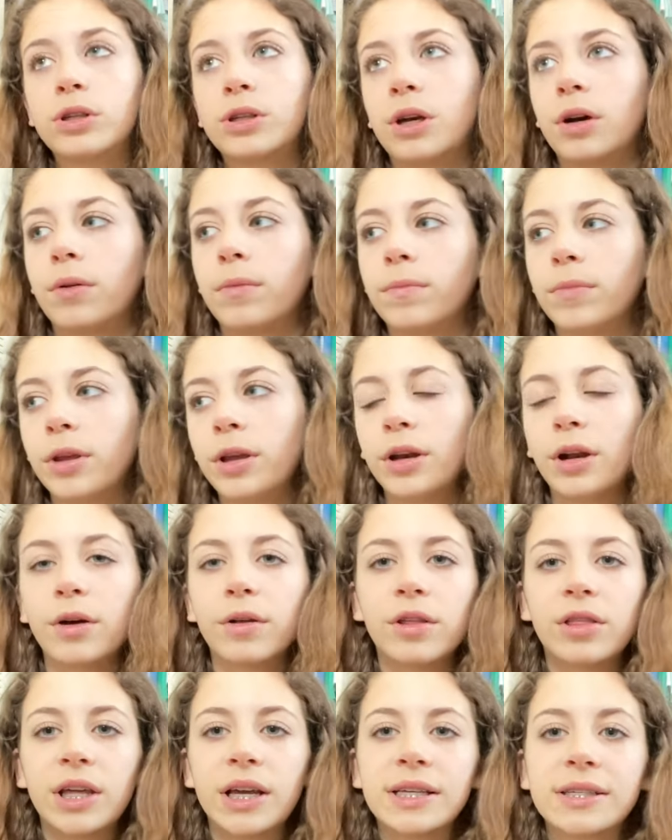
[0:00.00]
So, you
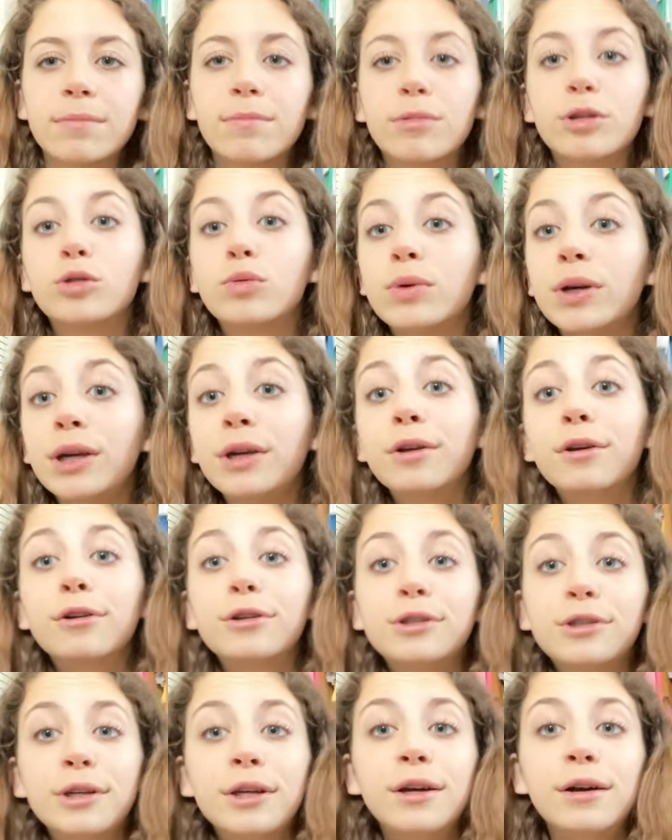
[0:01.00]
know, the things in between are
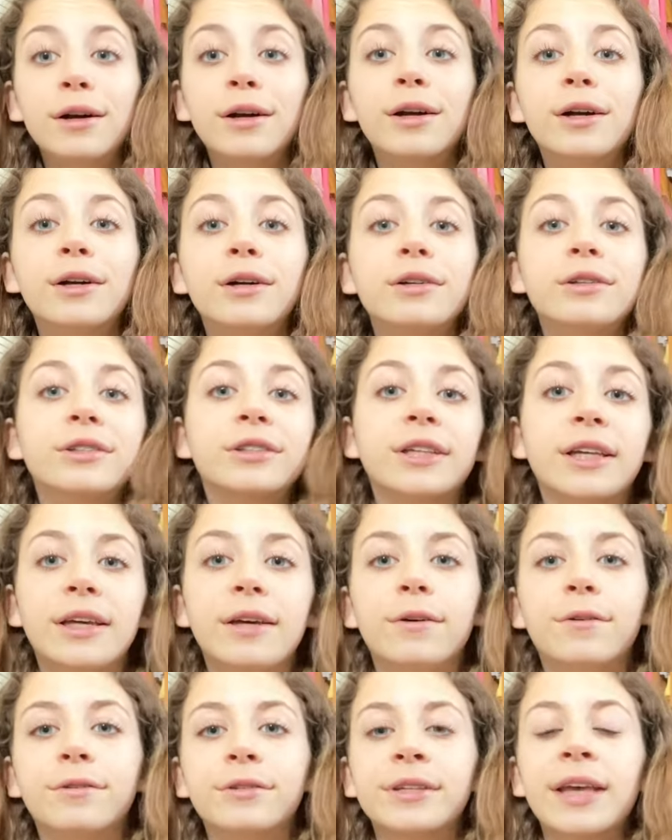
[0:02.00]
sneakers,
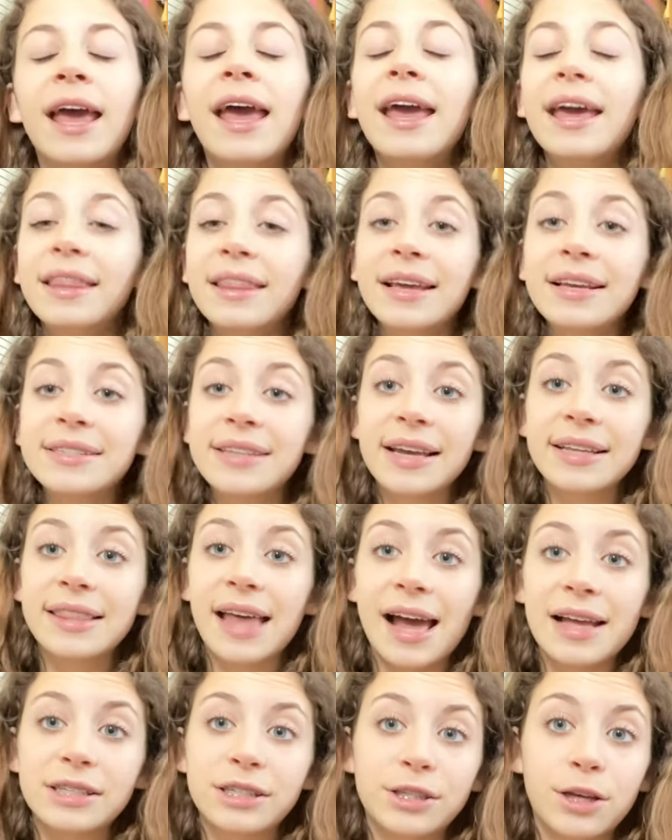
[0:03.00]
heels, things like
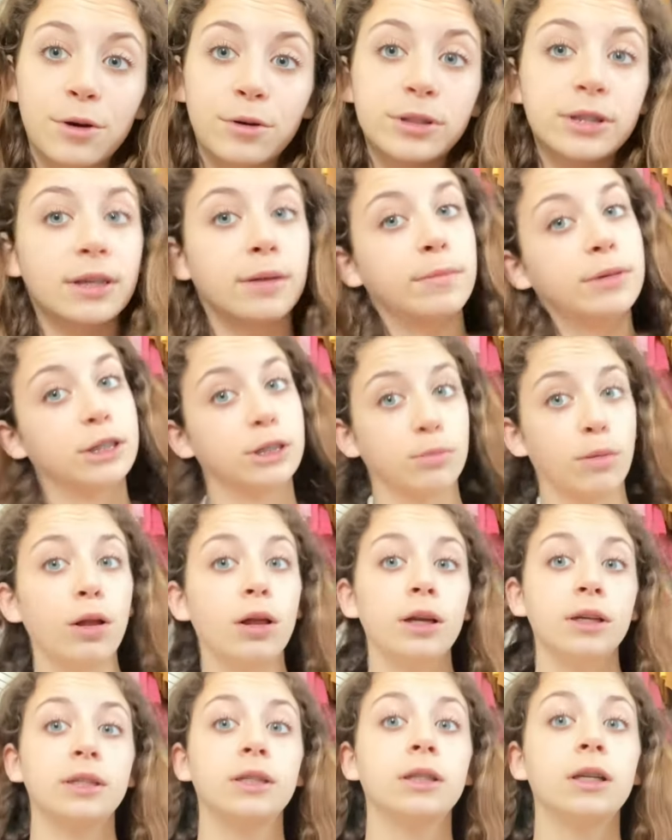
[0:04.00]
that. So it's gonna be
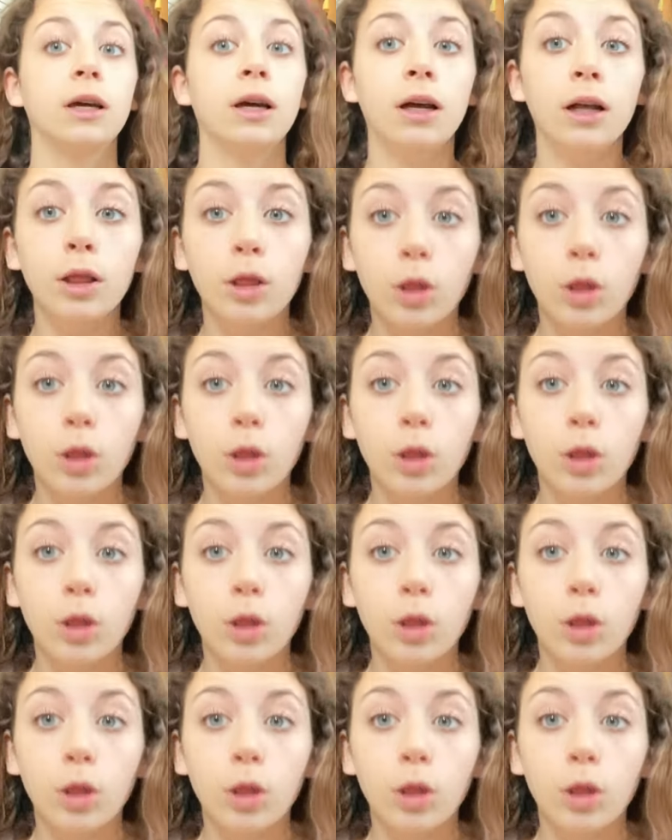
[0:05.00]
smallest to